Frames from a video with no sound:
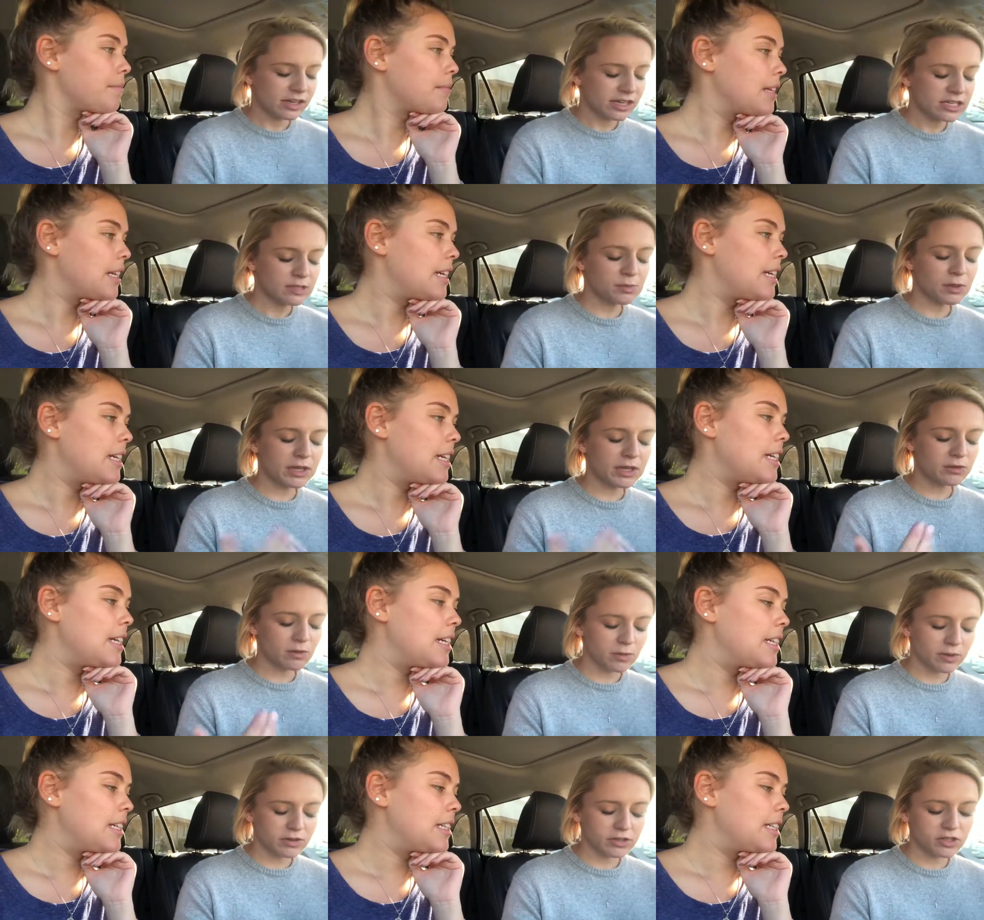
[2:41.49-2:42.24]
Speaker 1: explained what we
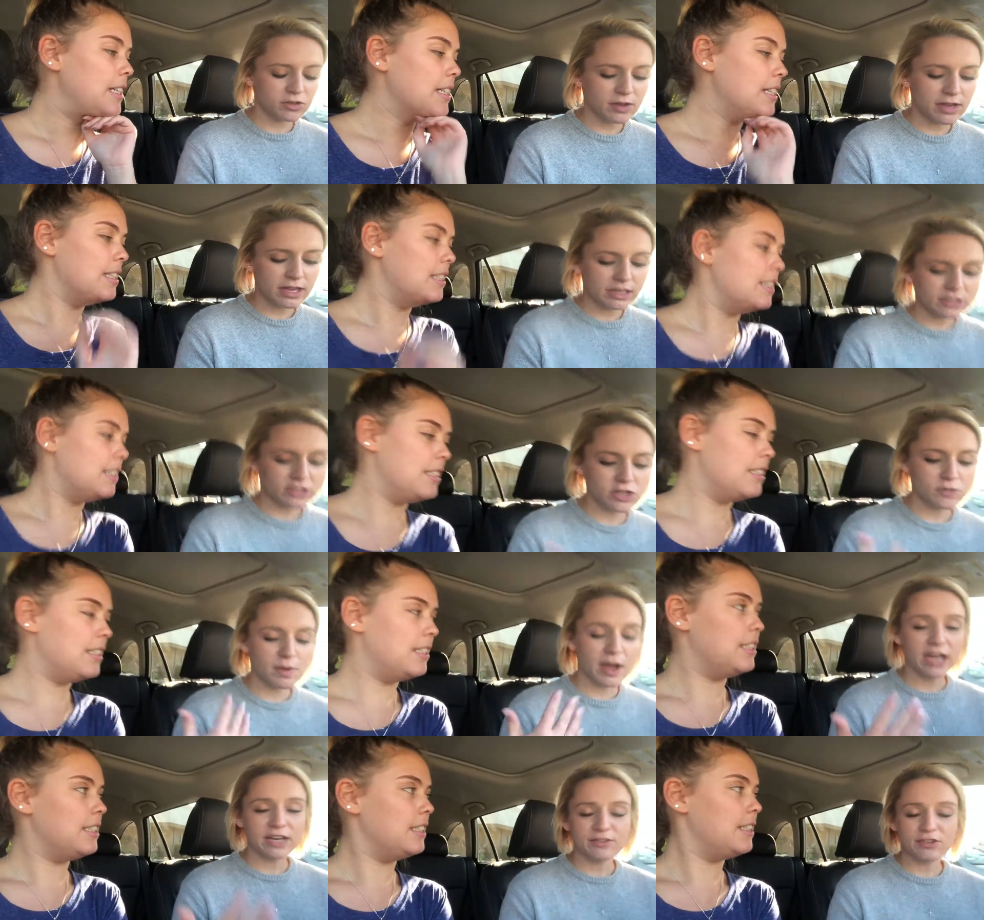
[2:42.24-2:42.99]
were doing and do you
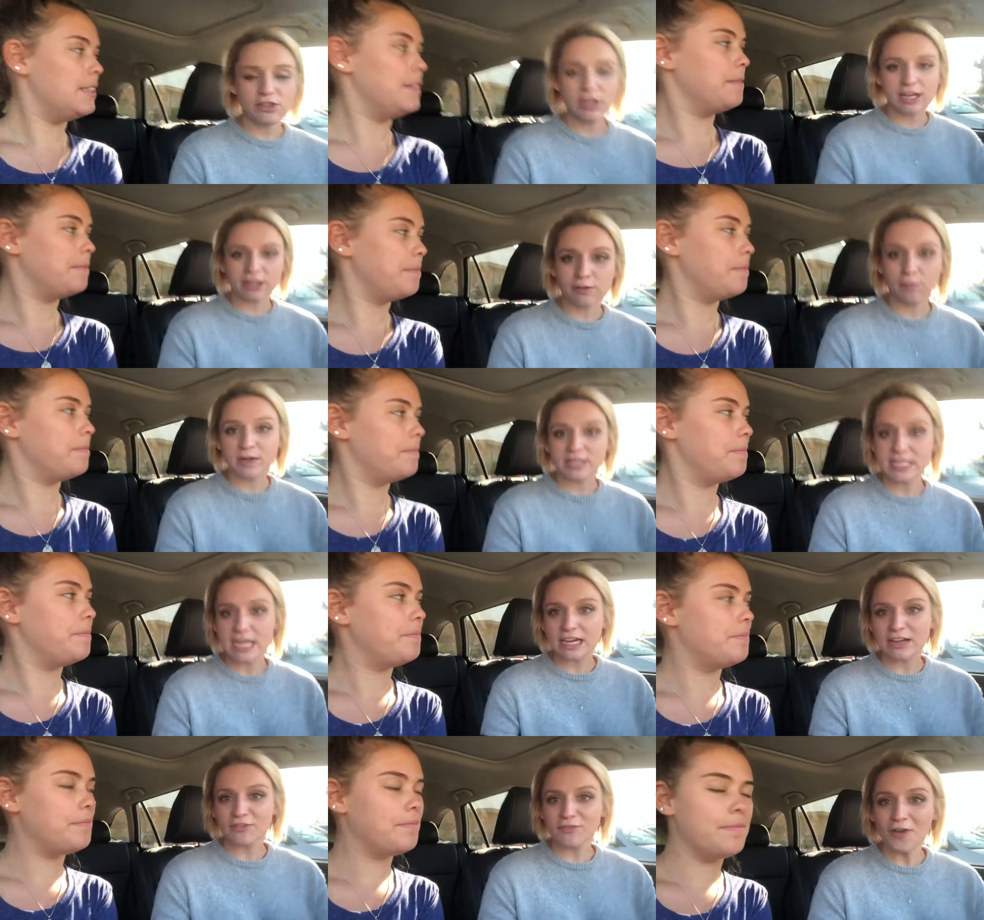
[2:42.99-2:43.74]
mind if you take we take
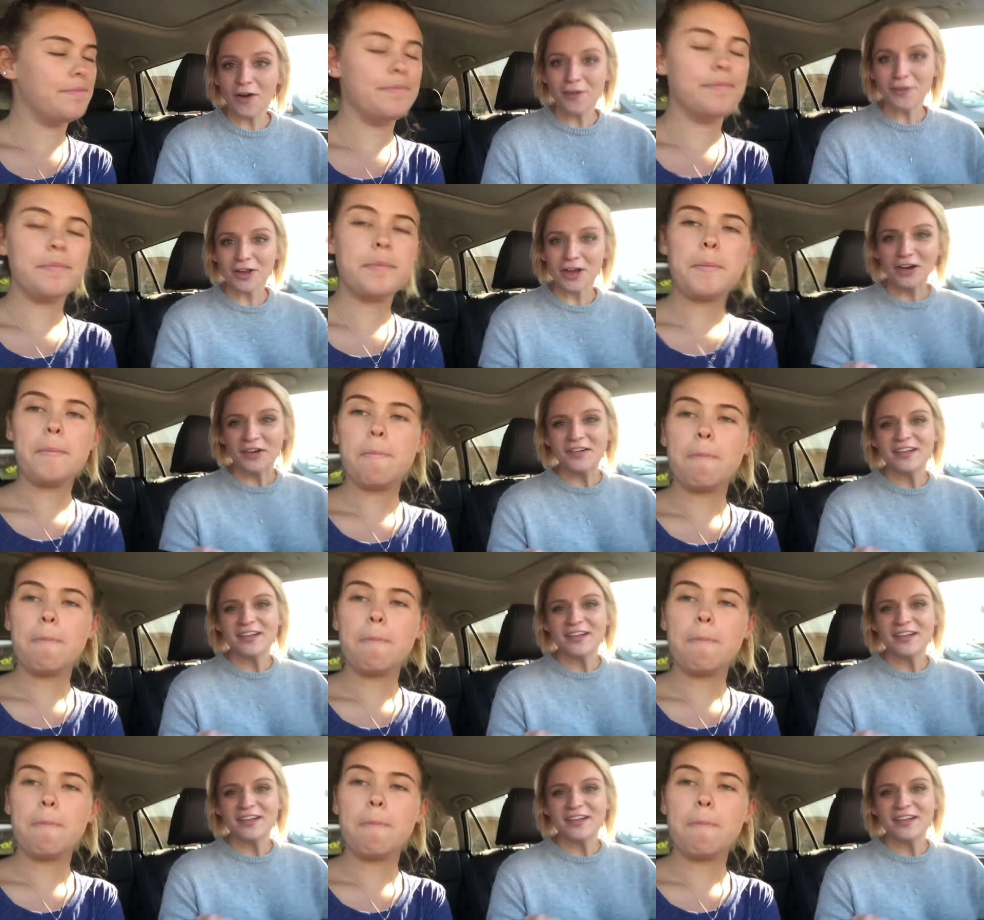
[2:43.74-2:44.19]
a photo?